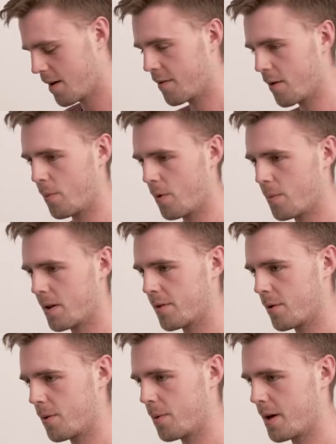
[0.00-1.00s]
So what we'll
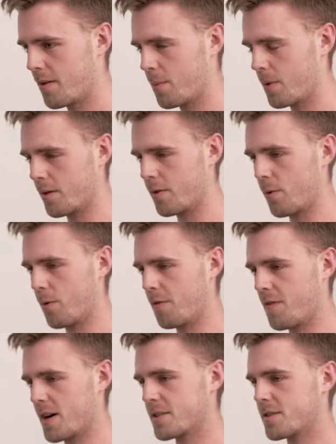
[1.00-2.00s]
do is we'll do
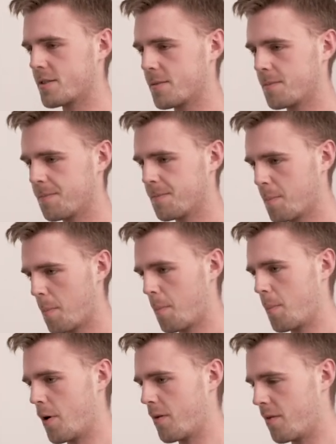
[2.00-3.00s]
function
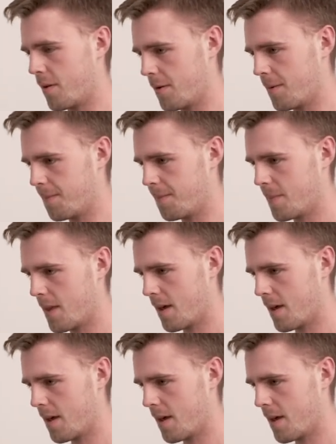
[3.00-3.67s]
person,